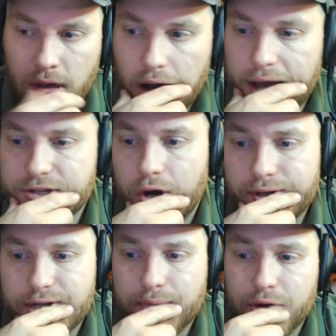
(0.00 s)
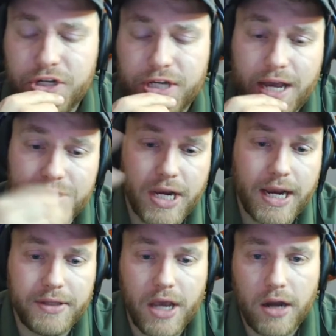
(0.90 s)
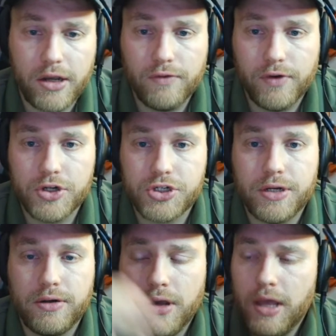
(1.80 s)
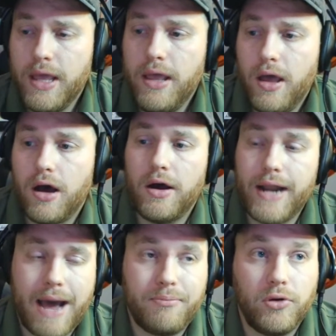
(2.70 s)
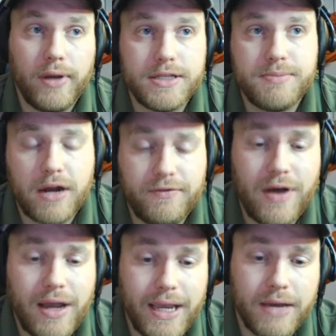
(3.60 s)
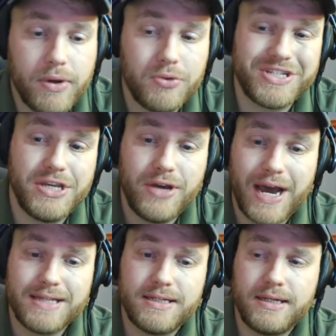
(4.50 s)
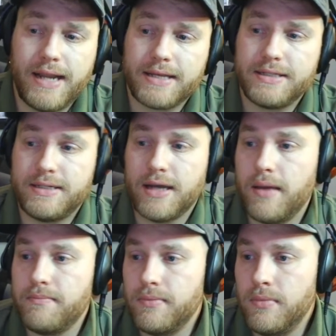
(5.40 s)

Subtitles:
As always, I appreciate you guys. Check out the audio version on Apple and Spotify, and we will see you guys next time.